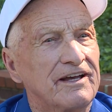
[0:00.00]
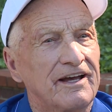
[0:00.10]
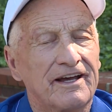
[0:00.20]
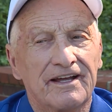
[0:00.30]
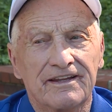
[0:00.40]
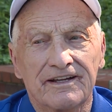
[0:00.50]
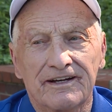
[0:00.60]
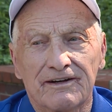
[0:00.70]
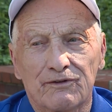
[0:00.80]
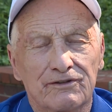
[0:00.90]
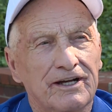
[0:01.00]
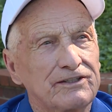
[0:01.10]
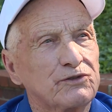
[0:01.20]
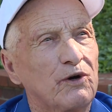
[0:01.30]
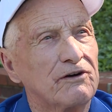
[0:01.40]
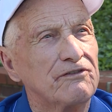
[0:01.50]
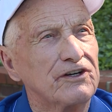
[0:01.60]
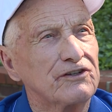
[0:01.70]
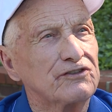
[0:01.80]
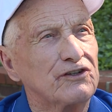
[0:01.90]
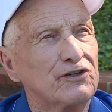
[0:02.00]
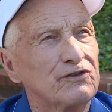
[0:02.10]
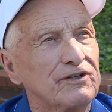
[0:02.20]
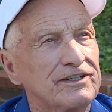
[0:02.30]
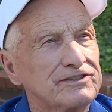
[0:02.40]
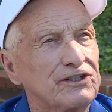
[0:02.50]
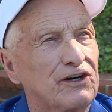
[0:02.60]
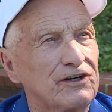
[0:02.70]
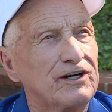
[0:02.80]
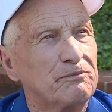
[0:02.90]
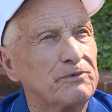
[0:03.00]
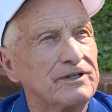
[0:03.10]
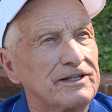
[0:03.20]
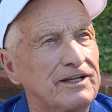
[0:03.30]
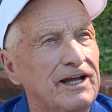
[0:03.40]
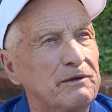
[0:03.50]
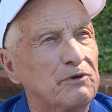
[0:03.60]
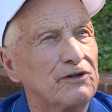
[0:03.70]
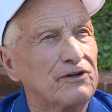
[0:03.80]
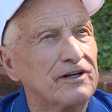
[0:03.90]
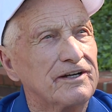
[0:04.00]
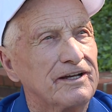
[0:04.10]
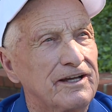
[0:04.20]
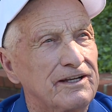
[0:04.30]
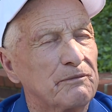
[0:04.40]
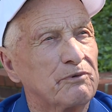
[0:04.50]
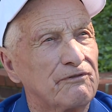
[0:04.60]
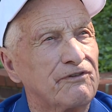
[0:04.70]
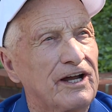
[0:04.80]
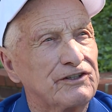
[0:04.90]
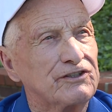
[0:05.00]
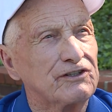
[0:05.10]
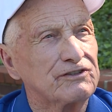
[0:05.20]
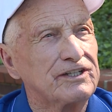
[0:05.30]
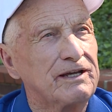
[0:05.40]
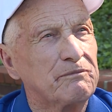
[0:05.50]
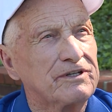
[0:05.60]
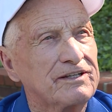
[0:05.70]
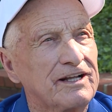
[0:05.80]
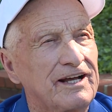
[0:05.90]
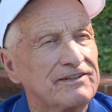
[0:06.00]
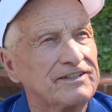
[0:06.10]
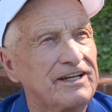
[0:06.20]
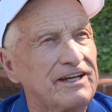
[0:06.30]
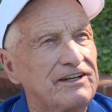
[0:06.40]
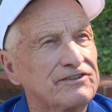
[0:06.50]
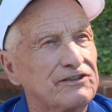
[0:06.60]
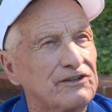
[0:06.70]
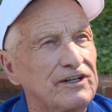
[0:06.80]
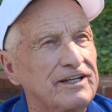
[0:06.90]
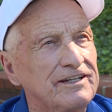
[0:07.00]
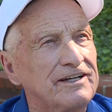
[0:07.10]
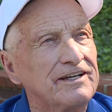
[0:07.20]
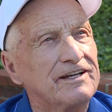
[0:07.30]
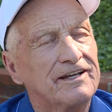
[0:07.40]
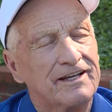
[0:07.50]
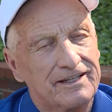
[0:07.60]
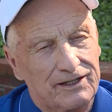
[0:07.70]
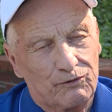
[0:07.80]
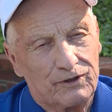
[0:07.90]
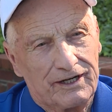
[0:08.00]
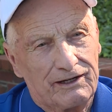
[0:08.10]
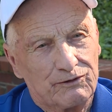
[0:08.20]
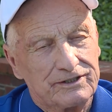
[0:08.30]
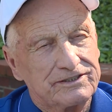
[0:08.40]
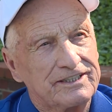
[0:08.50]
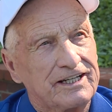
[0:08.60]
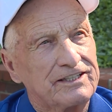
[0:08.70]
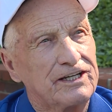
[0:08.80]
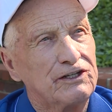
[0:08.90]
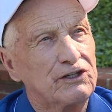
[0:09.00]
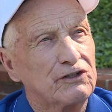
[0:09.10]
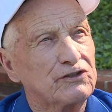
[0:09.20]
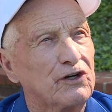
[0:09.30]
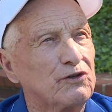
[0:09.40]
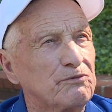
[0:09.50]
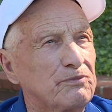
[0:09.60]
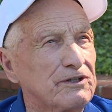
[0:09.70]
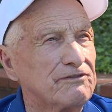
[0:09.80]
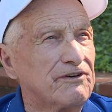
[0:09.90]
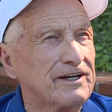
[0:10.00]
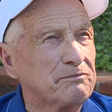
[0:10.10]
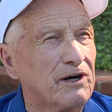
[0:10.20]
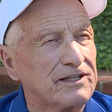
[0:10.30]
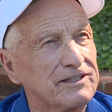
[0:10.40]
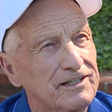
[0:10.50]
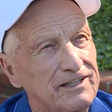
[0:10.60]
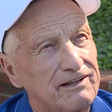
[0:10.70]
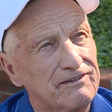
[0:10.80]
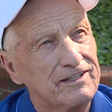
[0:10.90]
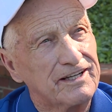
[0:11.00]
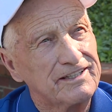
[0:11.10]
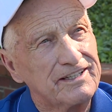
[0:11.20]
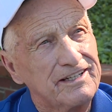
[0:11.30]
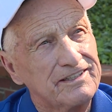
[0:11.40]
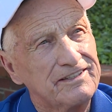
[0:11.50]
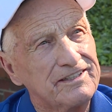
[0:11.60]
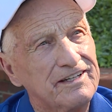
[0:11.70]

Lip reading: And when I was 12 years old, I started helping a neighbor in a professional team, Class A Eastern League. And then when I was 16 years old, Bill Vick bought the Cleveland Indians.